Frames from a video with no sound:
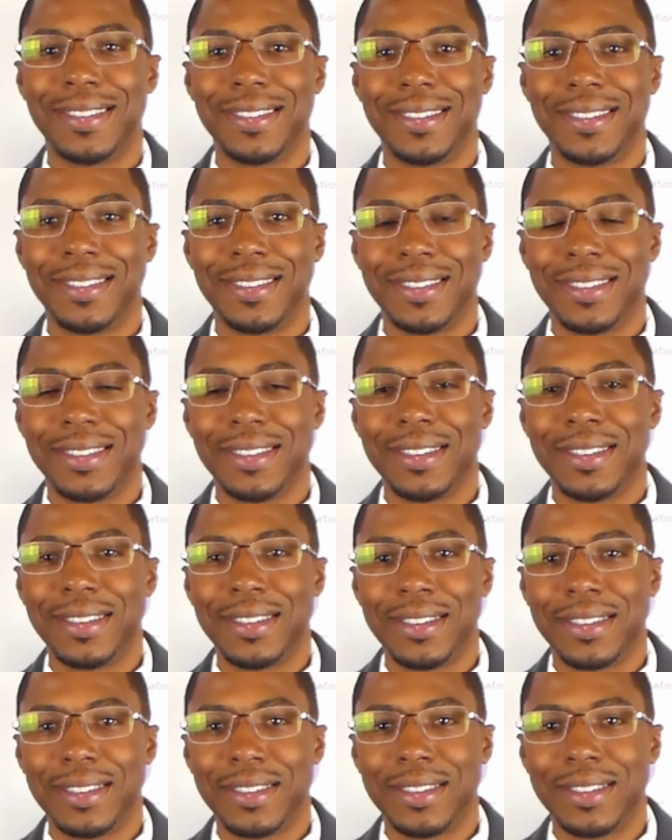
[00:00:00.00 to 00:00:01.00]

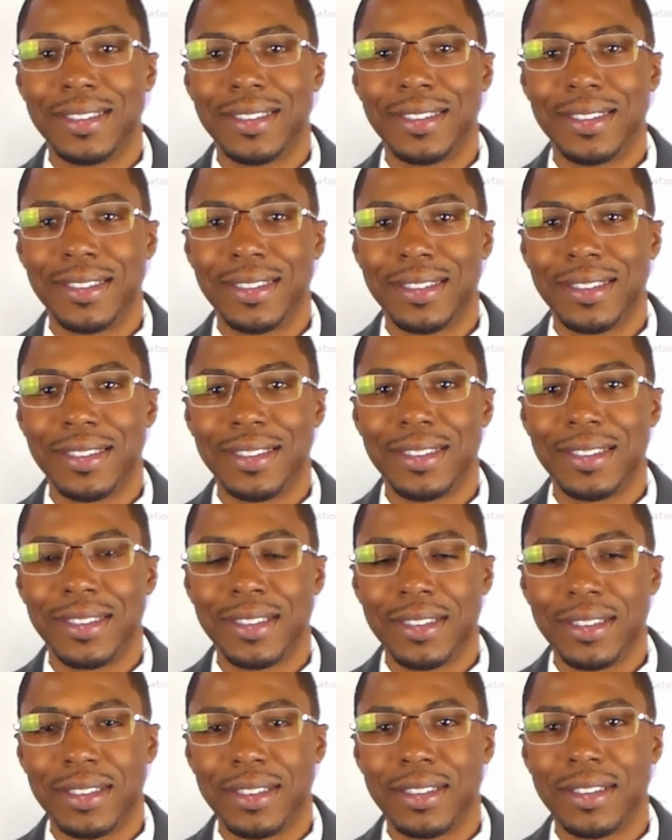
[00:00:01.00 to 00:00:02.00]

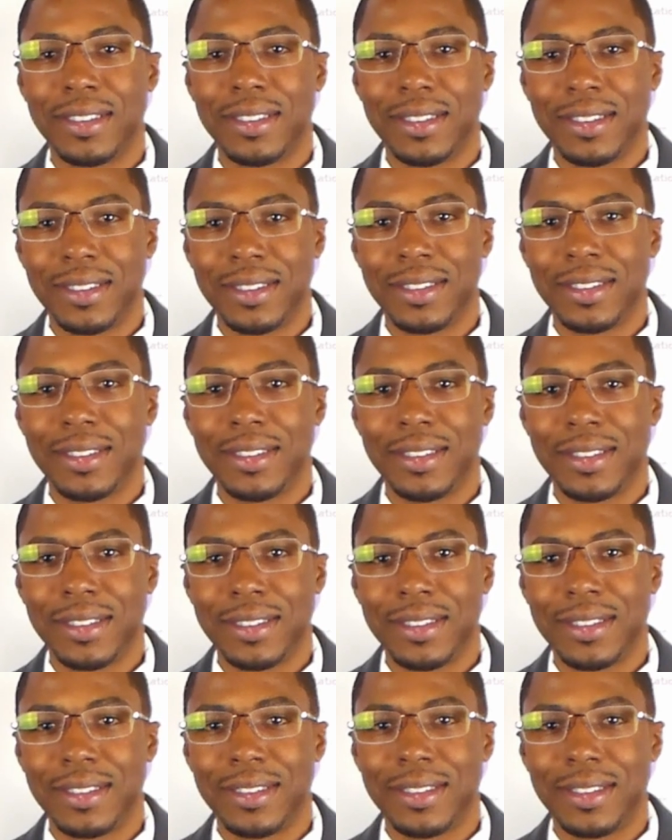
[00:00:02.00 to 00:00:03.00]

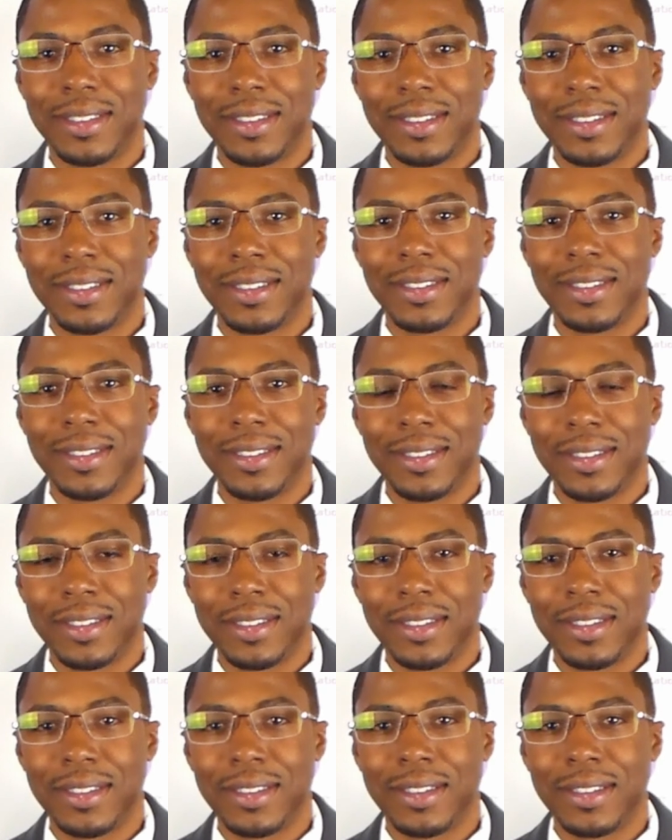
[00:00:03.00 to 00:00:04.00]

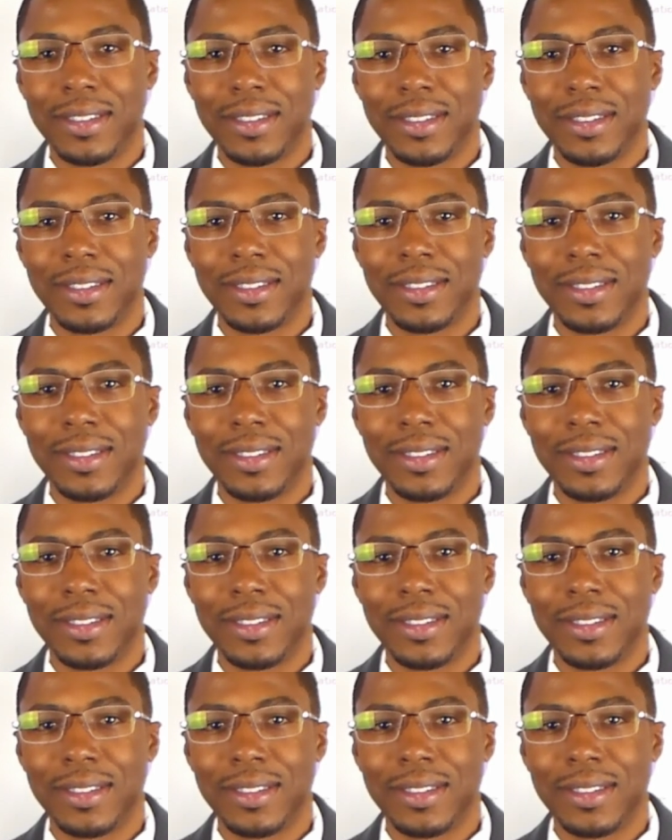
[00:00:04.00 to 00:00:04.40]
(silent)